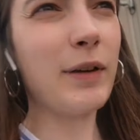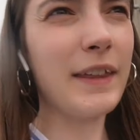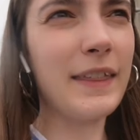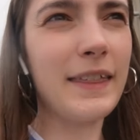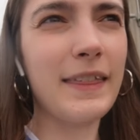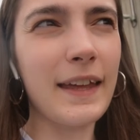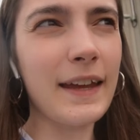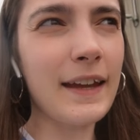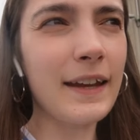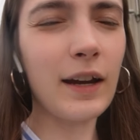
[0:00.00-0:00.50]
I
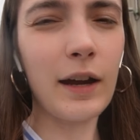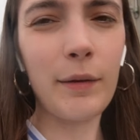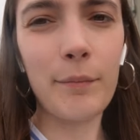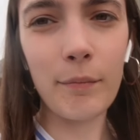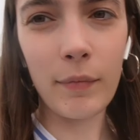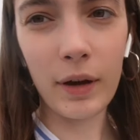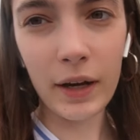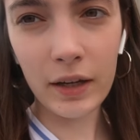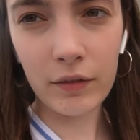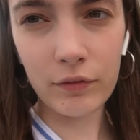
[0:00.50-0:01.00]
think I
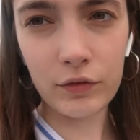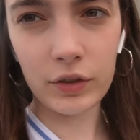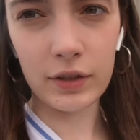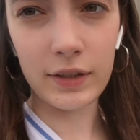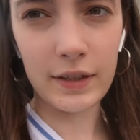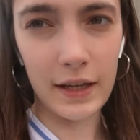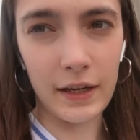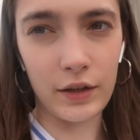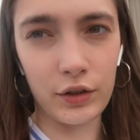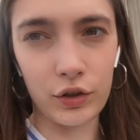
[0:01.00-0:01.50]
might have
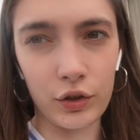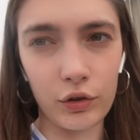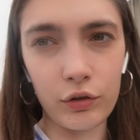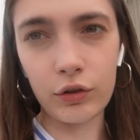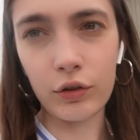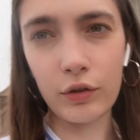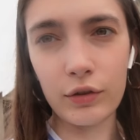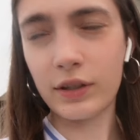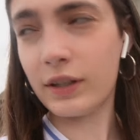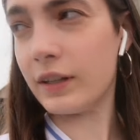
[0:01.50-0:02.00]
just seen two
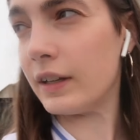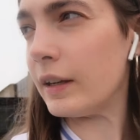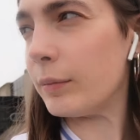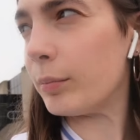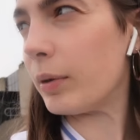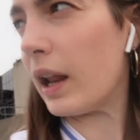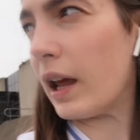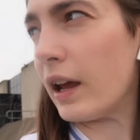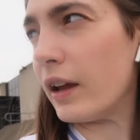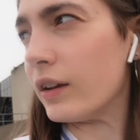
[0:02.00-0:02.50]
U C D
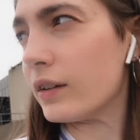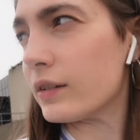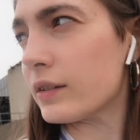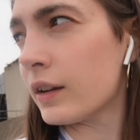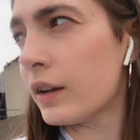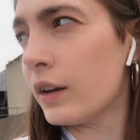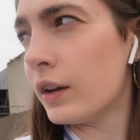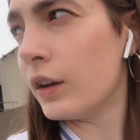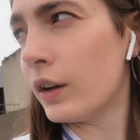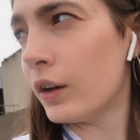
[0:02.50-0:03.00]
players
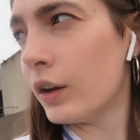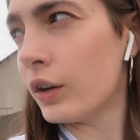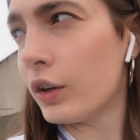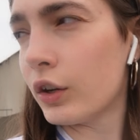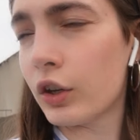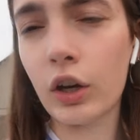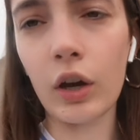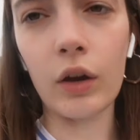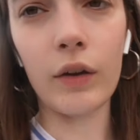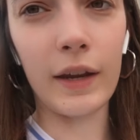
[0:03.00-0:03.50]

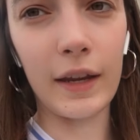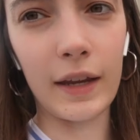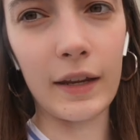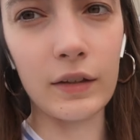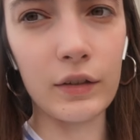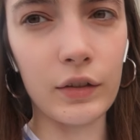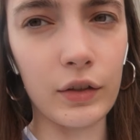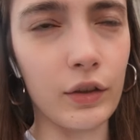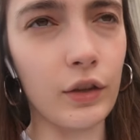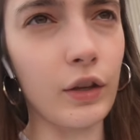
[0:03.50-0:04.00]
going
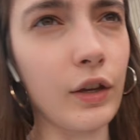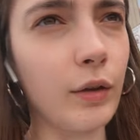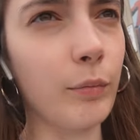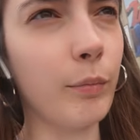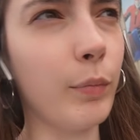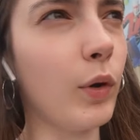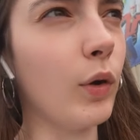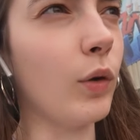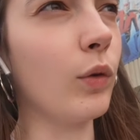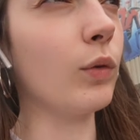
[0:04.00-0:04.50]
into the
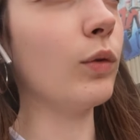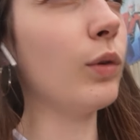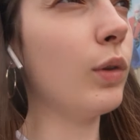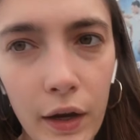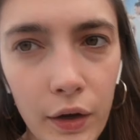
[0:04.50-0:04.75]
bowl.